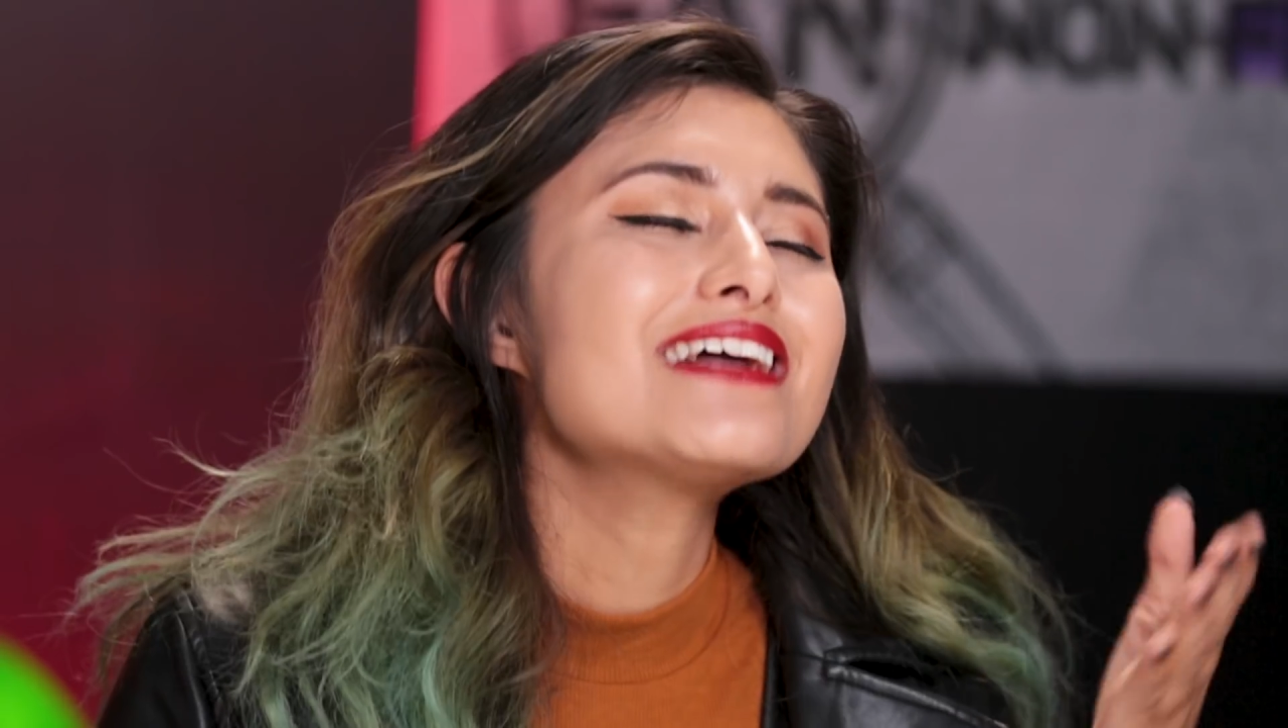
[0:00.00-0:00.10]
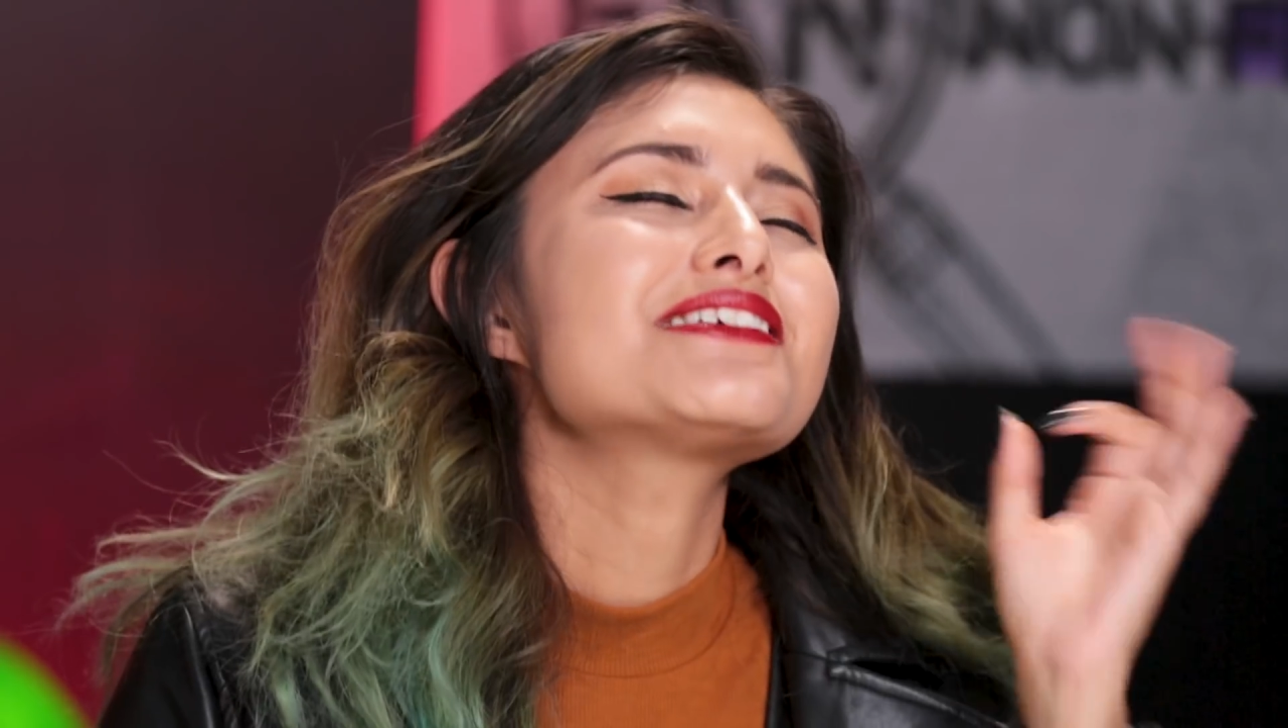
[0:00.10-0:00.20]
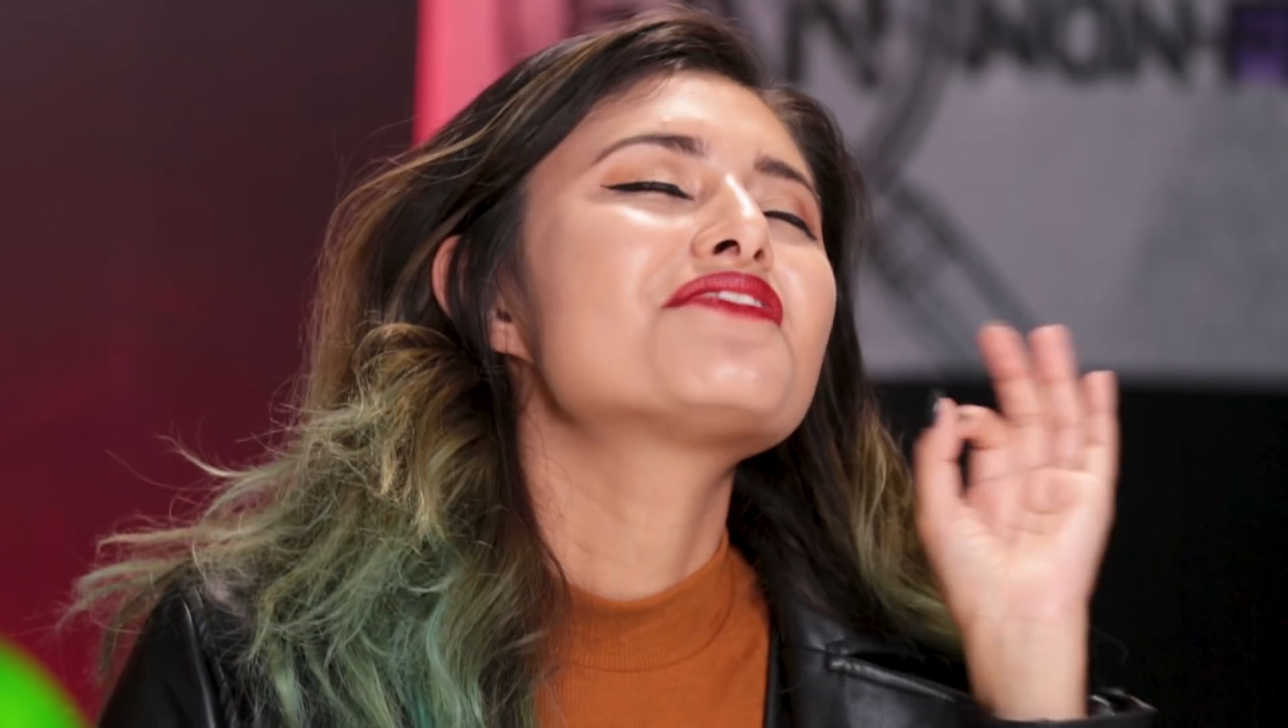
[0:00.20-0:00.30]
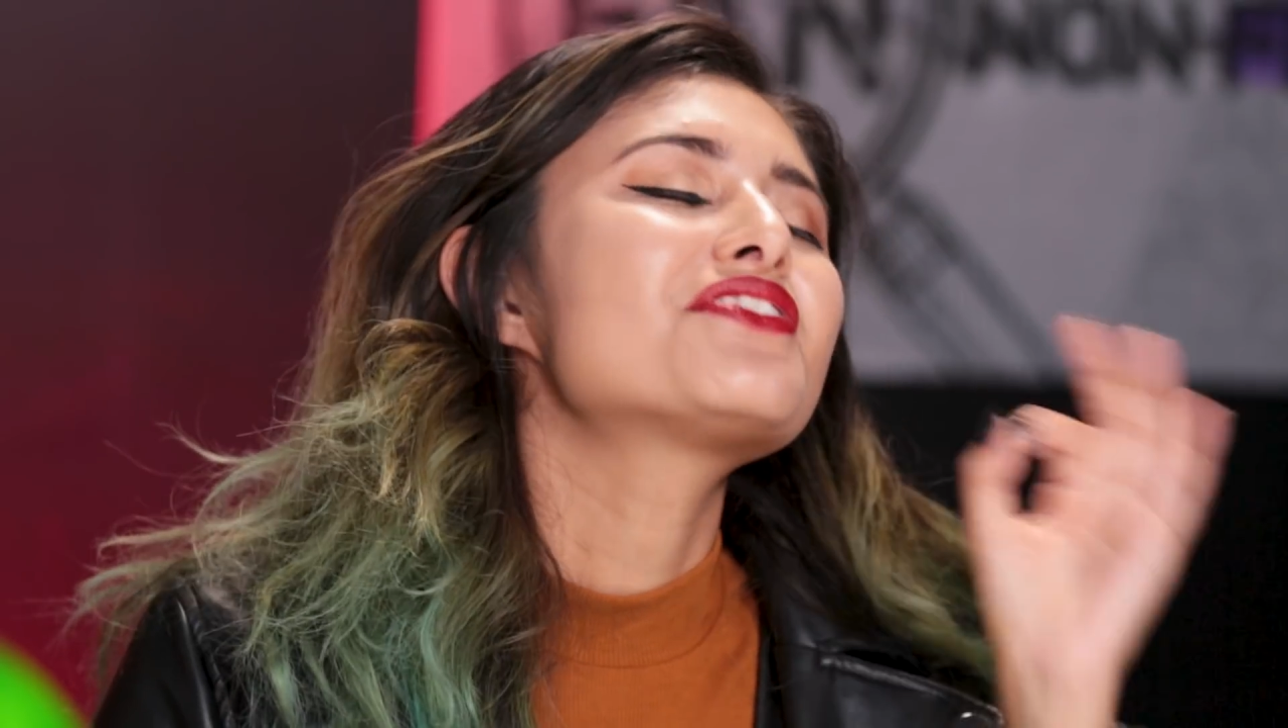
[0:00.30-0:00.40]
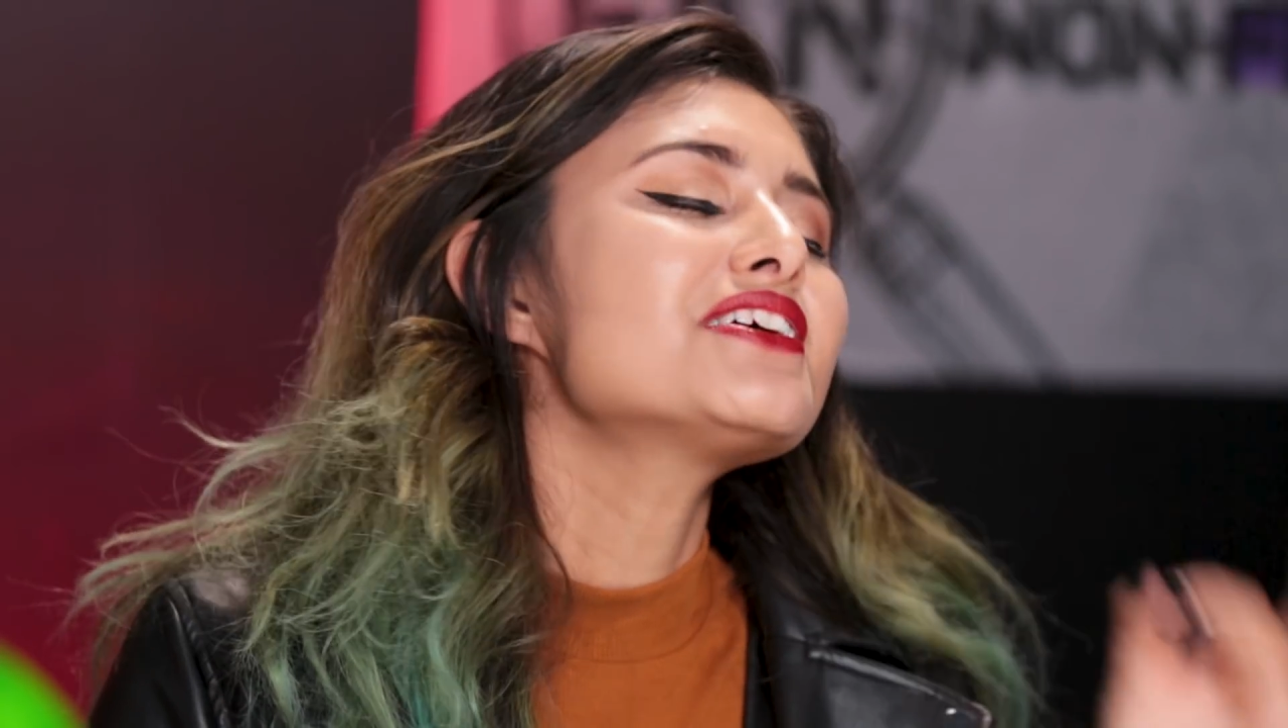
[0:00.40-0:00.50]

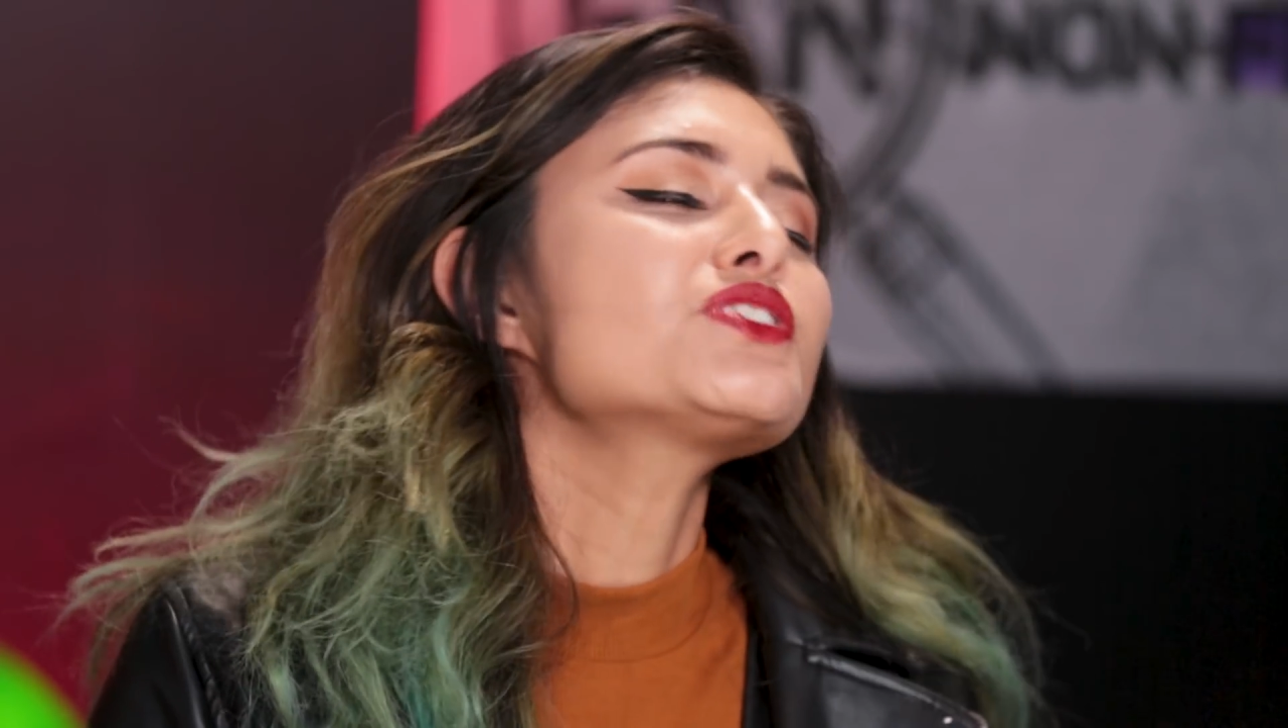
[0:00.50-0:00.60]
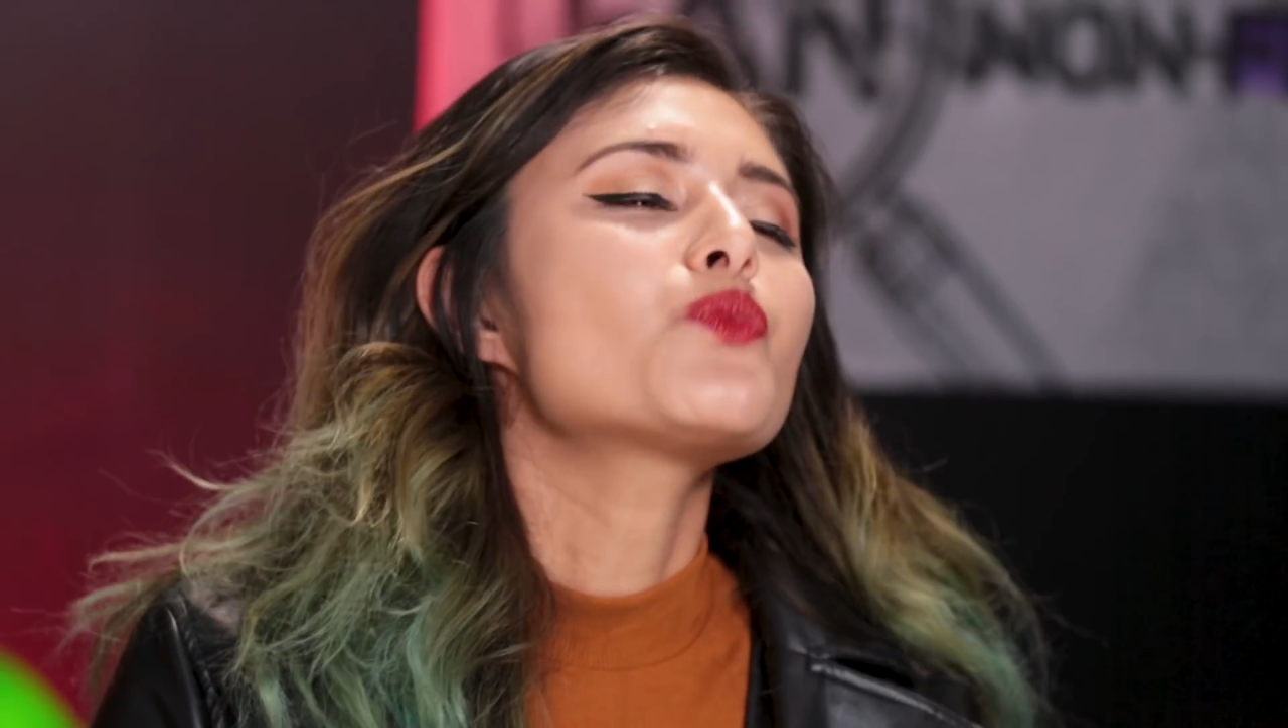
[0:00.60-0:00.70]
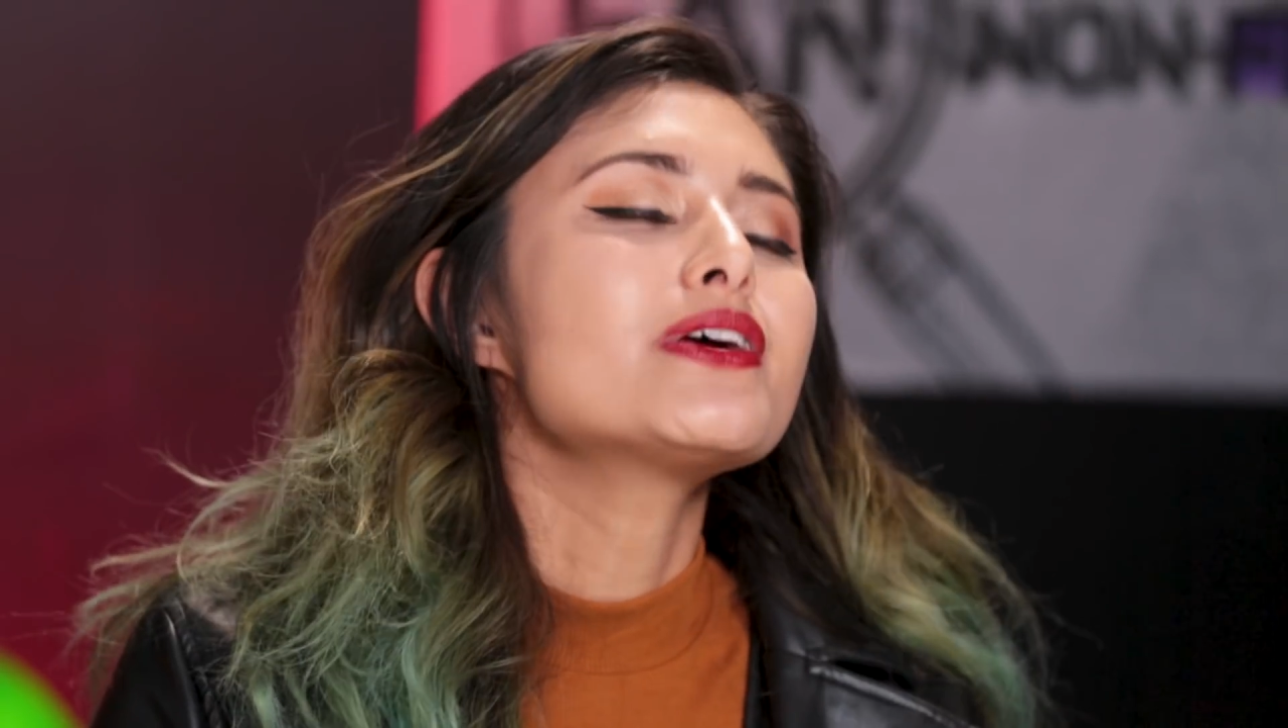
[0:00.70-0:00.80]
And if this